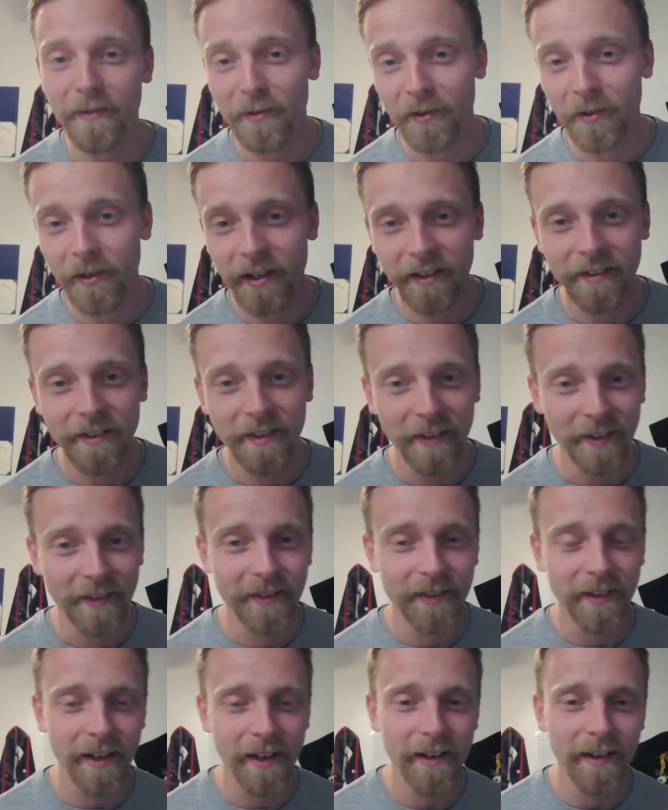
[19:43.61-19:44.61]
Florian is the
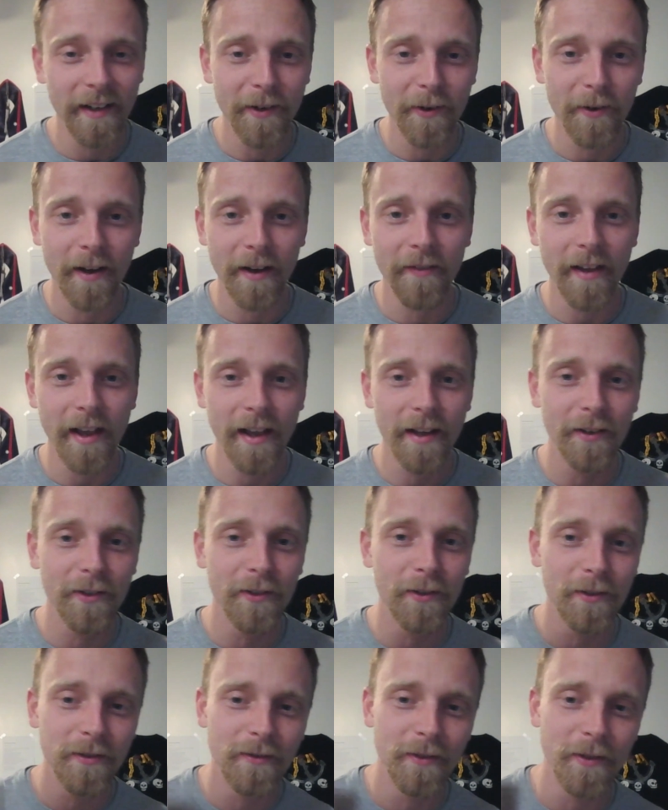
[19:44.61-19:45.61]
son, and you have
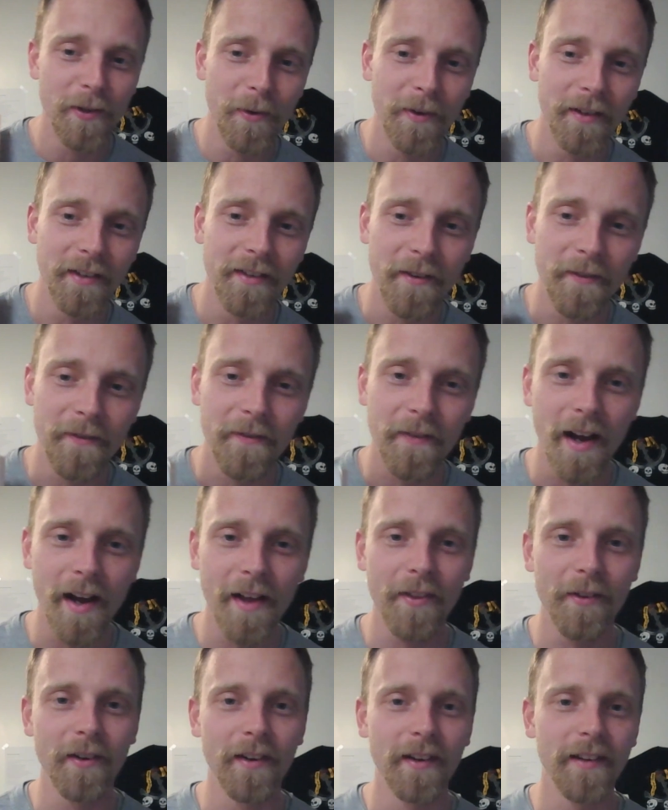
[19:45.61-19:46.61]
Adel, who is the
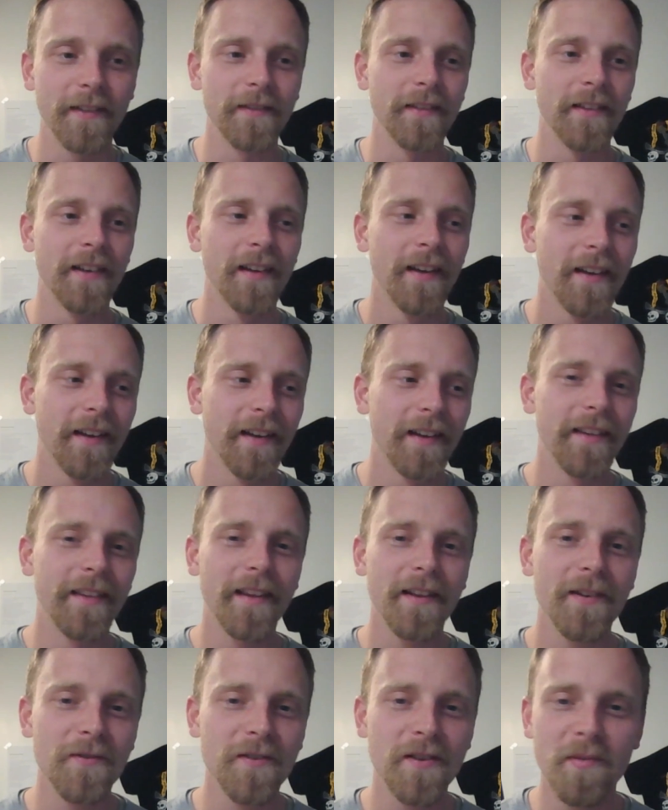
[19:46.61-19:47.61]
father, and
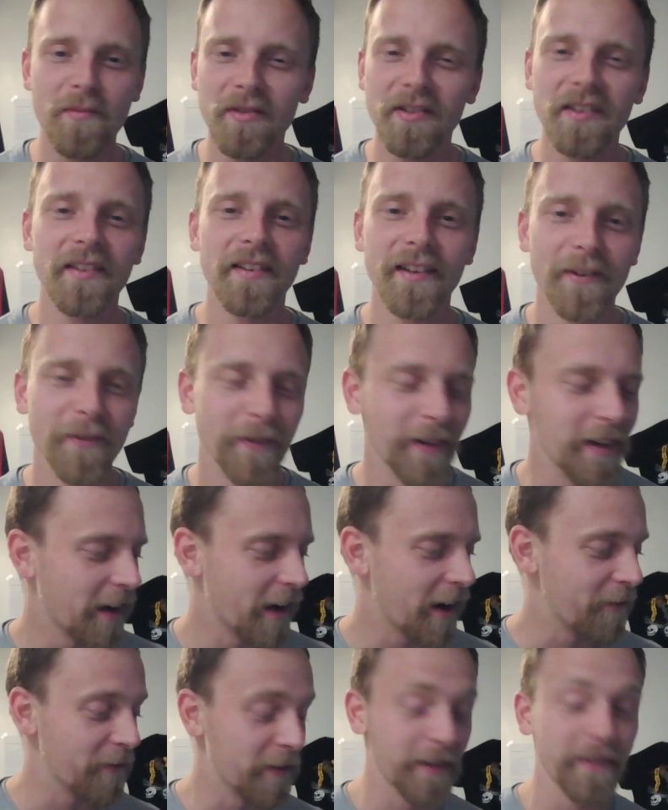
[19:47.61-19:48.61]
they don't completely agree
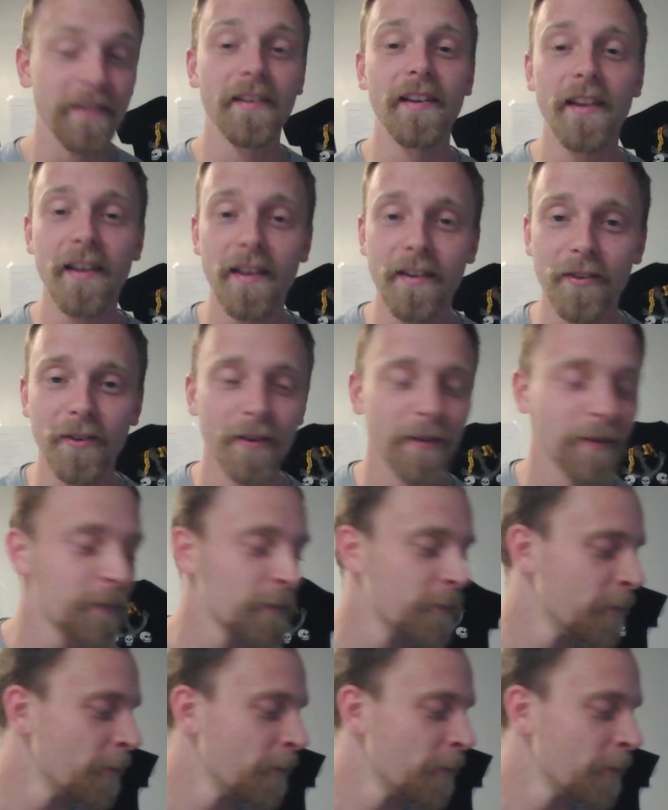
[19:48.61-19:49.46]
on everything either.